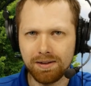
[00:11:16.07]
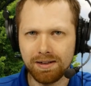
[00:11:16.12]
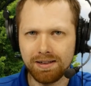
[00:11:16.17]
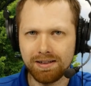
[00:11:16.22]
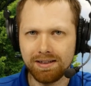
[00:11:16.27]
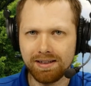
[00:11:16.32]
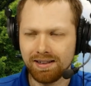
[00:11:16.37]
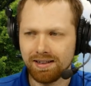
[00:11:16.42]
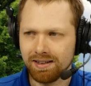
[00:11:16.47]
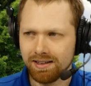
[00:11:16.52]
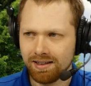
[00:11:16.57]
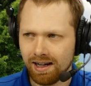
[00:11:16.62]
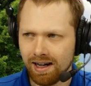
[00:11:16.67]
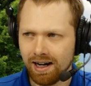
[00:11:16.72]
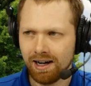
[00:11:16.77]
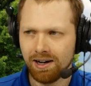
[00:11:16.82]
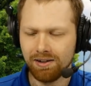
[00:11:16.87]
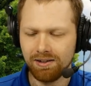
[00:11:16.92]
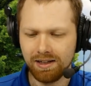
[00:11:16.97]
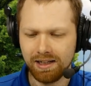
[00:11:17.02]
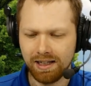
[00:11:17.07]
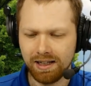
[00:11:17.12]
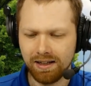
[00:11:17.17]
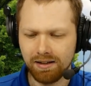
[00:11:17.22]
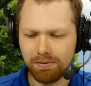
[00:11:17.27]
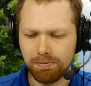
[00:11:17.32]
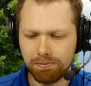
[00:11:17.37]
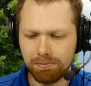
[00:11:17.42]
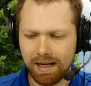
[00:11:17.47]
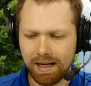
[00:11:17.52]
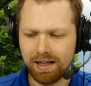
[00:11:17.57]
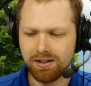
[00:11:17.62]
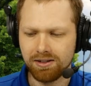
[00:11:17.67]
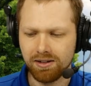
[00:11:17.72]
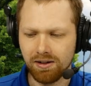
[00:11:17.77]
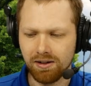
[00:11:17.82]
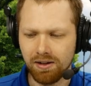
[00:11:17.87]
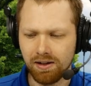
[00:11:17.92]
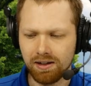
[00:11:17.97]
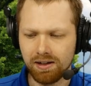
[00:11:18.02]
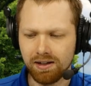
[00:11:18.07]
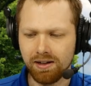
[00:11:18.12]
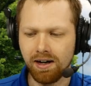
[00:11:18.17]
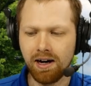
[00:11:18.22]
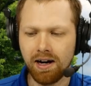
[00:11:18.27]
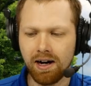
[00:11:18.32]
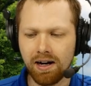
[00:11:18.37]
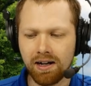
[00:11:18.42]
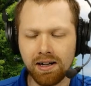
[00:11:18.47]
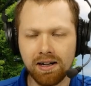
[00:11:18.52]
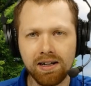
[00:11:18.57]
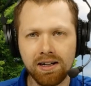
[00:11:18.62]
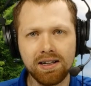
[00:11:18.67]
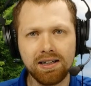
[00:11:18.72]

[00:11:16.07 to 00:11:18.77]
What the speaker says: it's entirely based on God